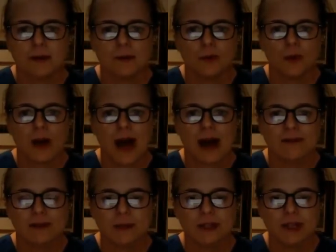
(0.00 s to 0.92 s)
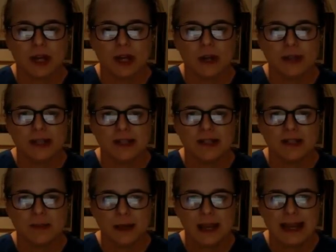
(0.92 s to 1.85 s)
will have to be turned
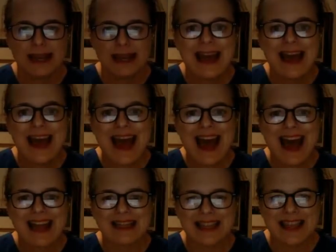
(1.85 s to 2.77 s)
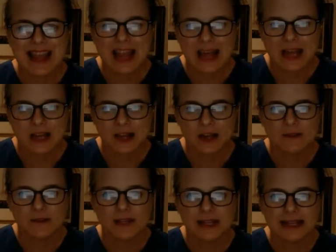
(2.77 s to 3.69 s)
into me at the end
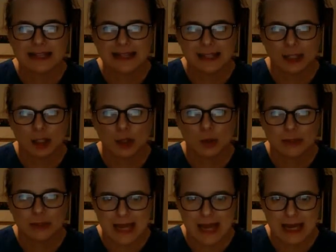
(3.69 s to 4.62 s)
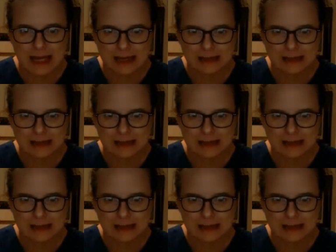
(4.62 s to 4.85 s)
of the clinical day.